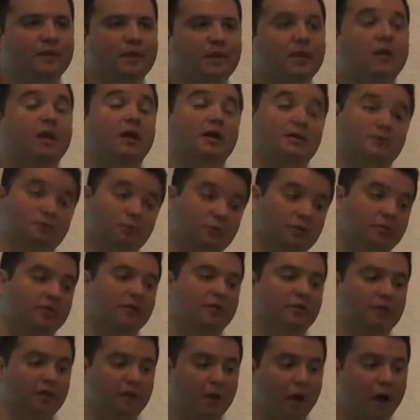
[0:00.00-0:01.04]
Yes,
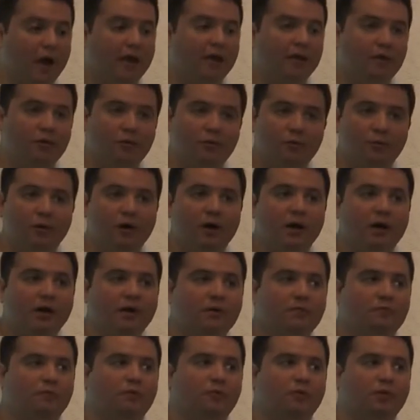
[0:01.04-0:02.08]
well, the icon
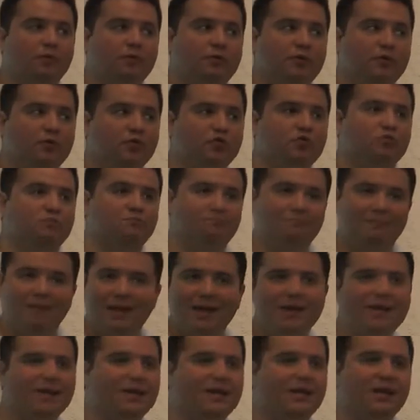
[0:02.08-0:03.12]
wine will use
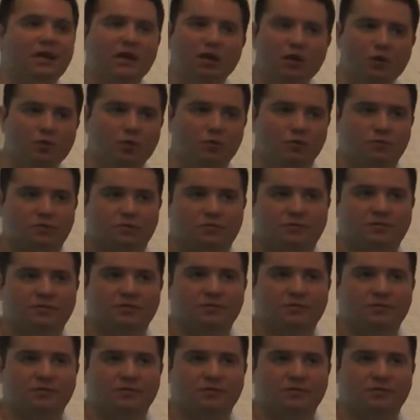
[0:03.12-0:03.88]
mainly new,